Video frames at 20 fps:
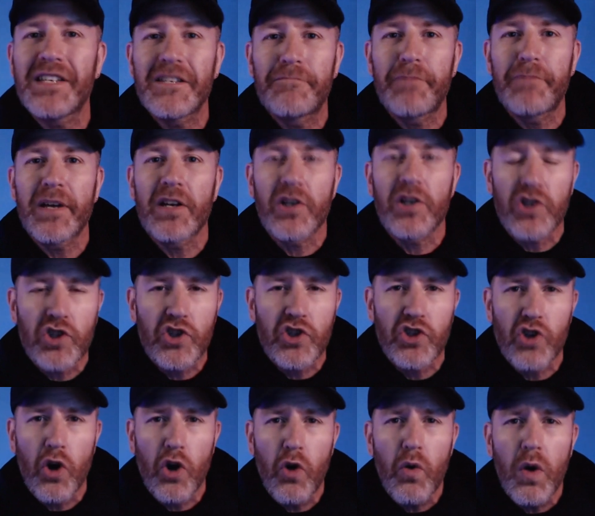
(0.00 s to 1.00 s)
has been
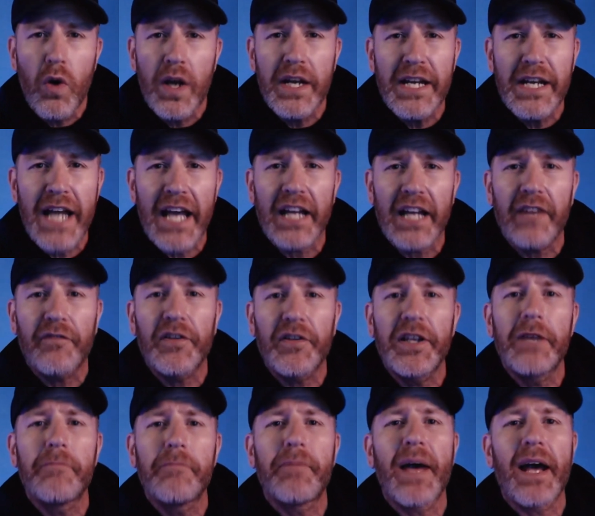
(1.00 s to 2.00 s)
so
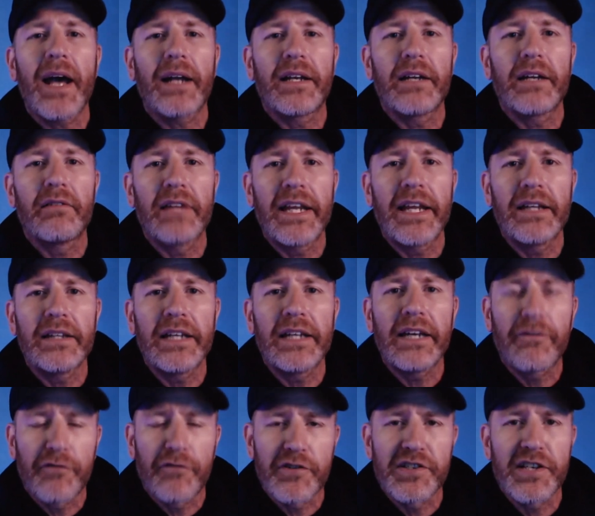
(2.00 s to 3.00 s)
negatively impacted
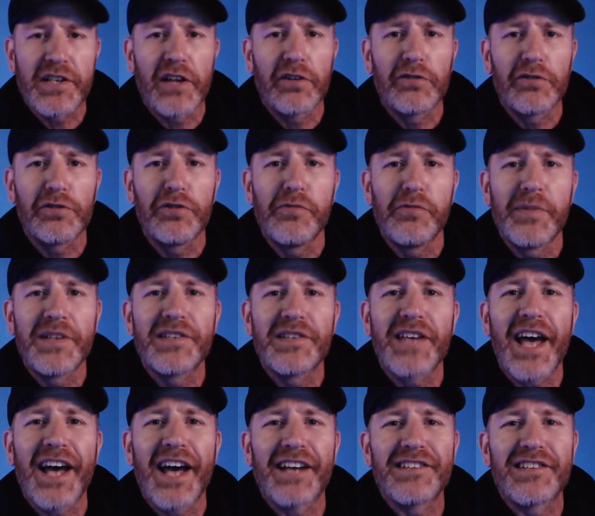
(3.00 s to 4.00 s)
lately for Stellar, Lumens,
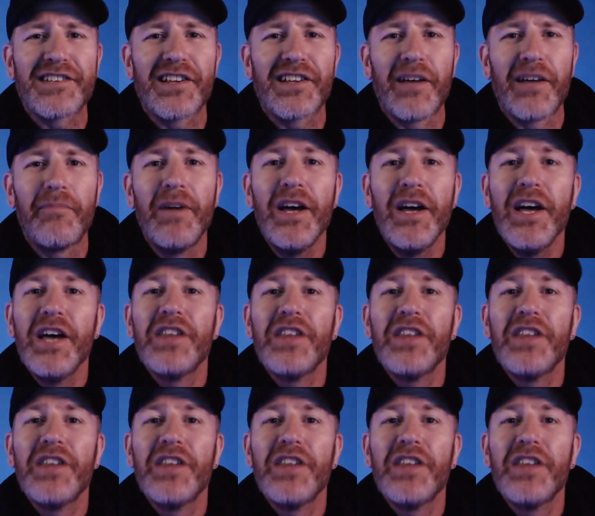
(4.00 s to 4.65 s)
XLM.